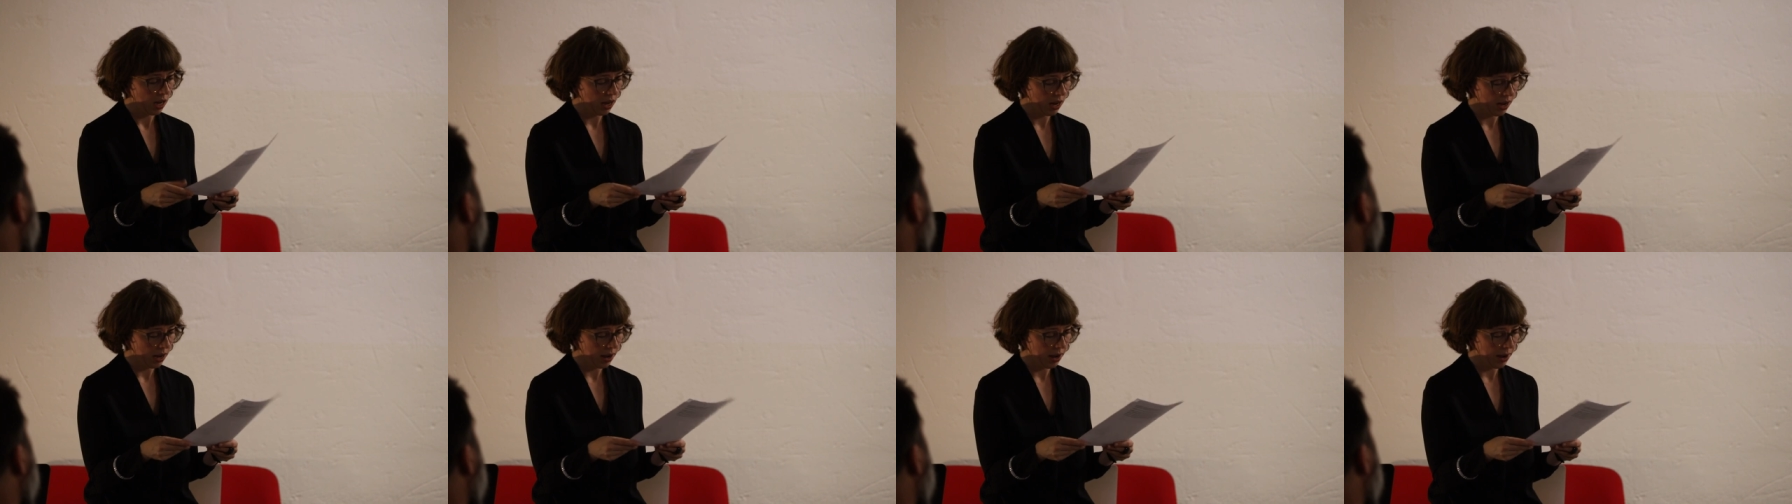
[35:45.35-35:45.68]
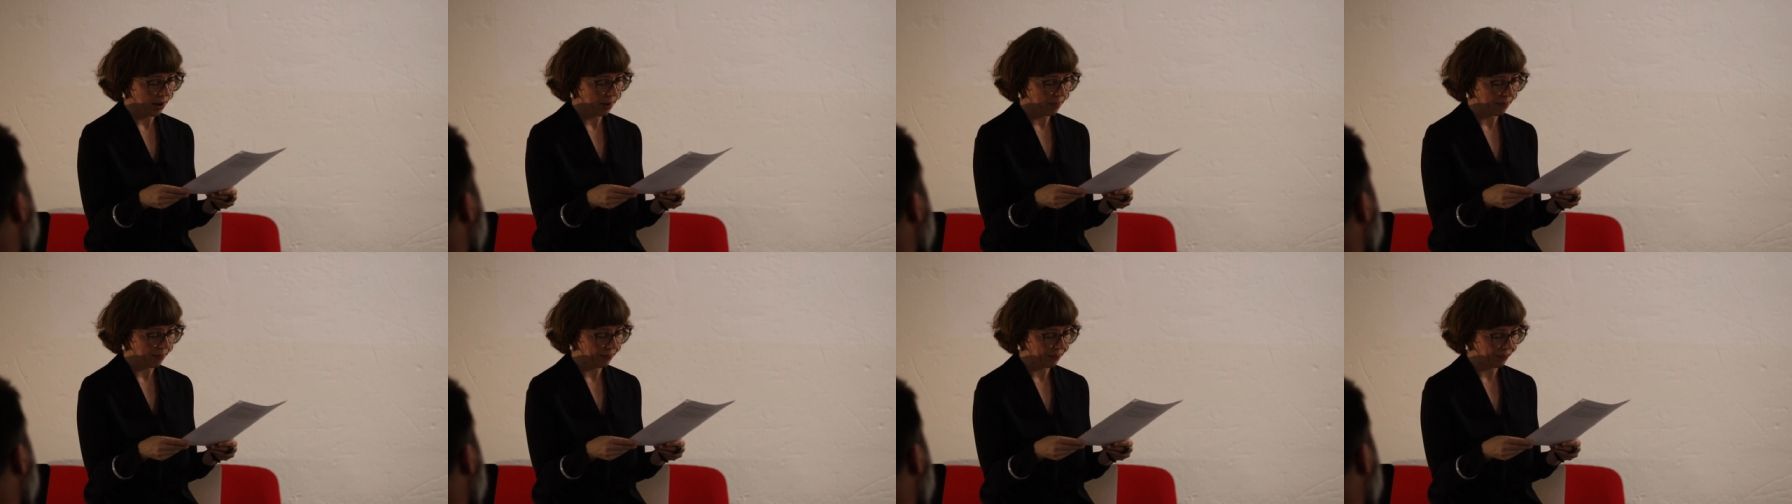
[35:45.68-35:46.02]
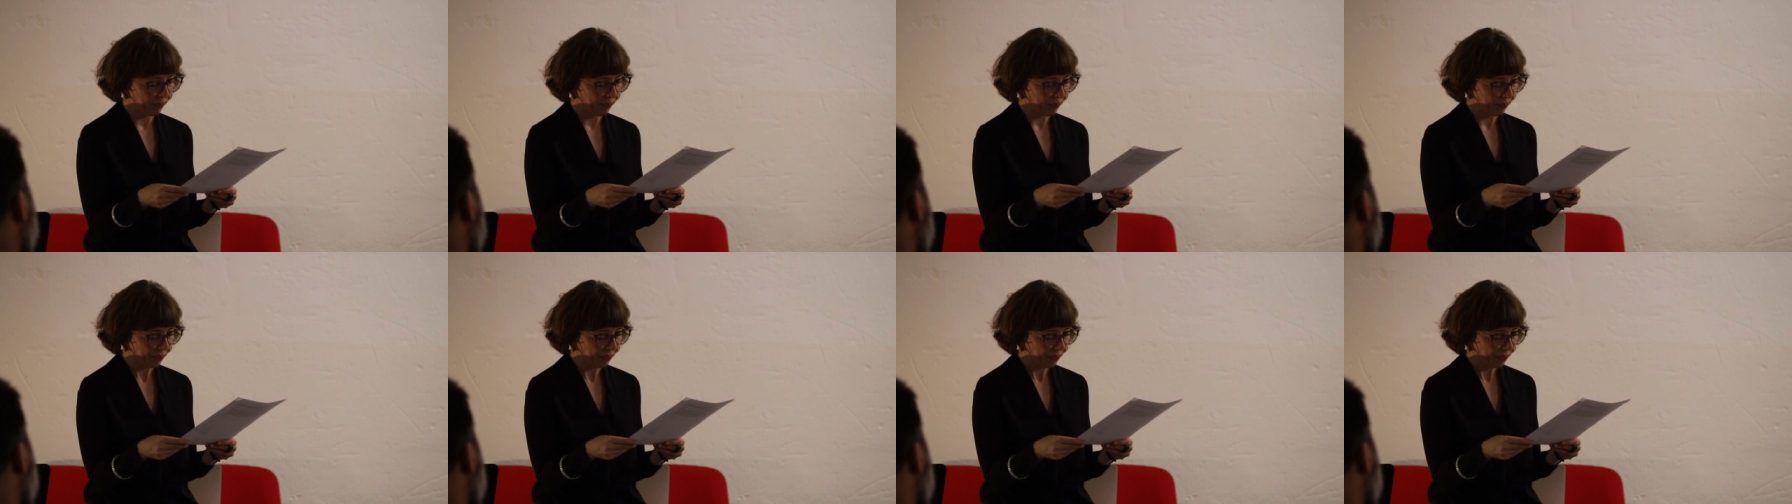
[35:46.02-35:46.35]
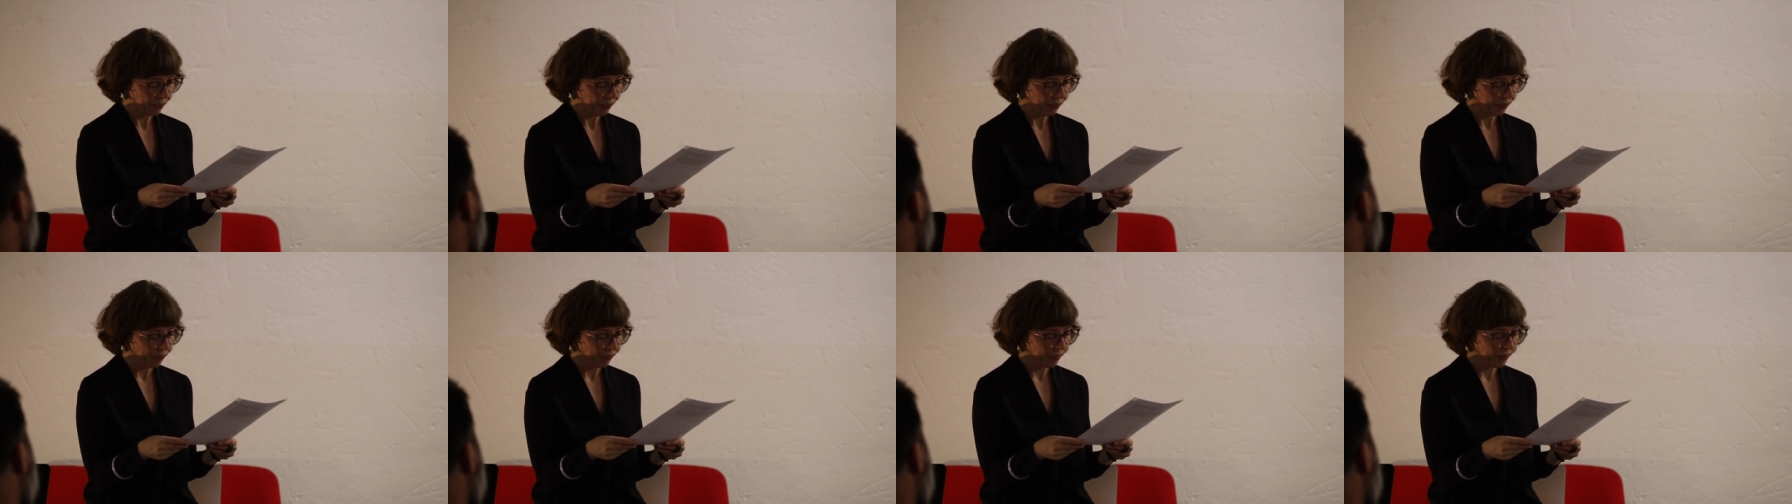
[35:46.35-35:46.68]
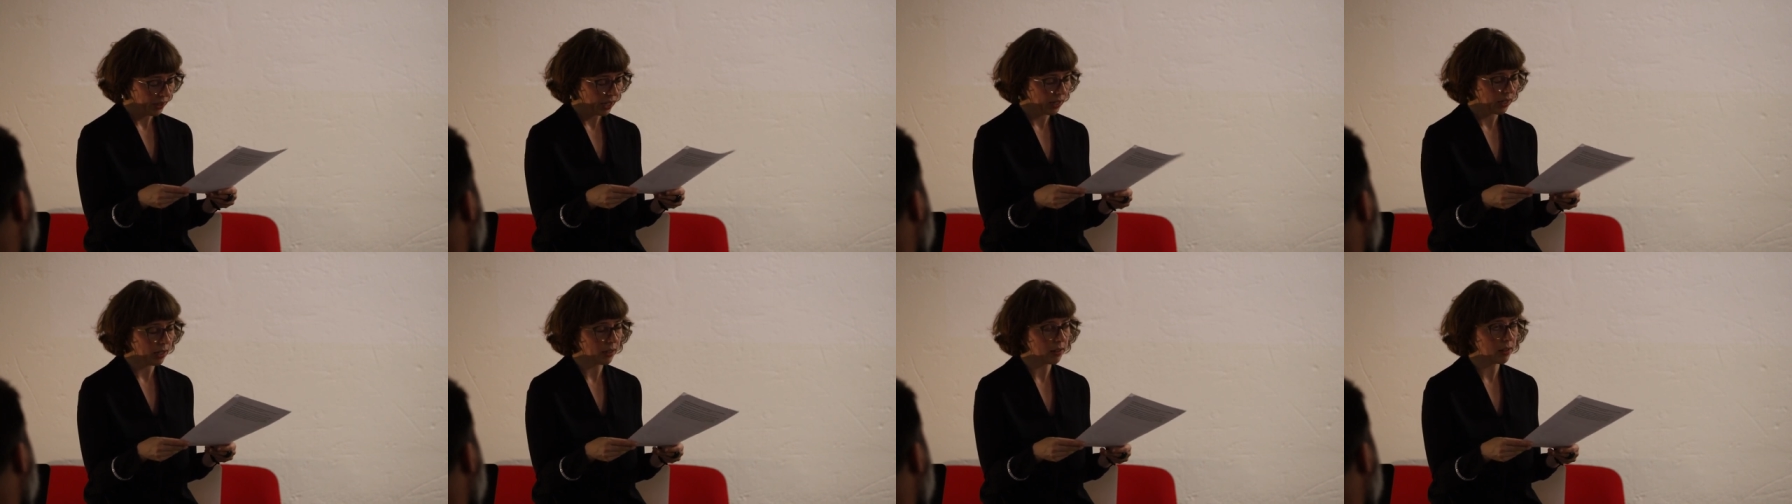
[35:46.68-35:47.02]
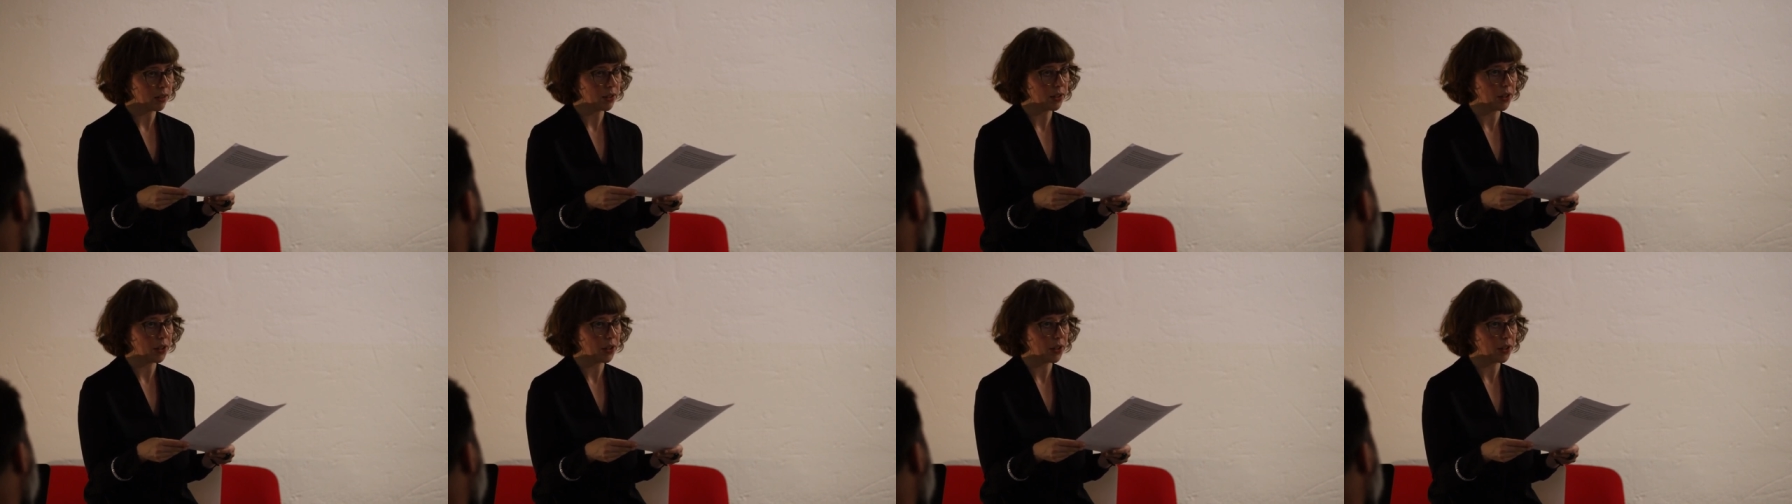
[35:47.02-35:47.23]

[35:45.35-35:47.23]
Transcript: Um, and